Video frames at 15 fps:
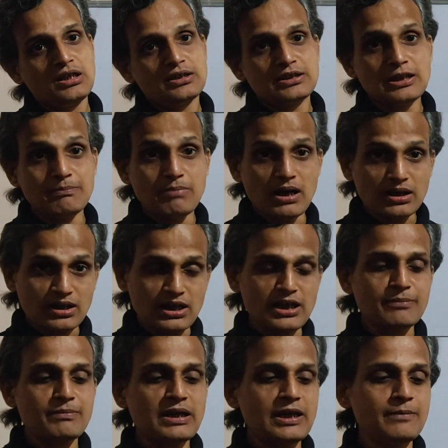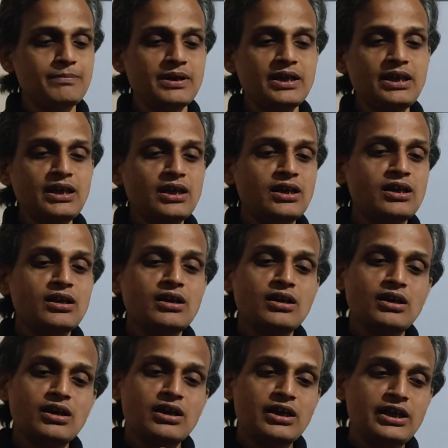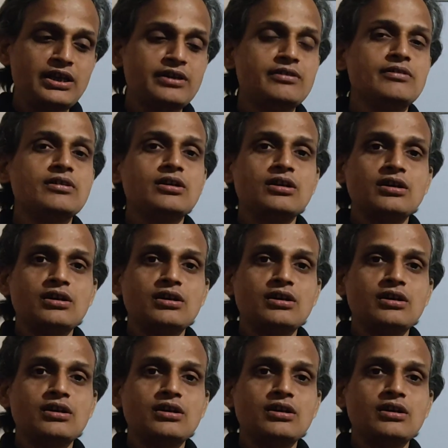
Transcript: The buckling may be in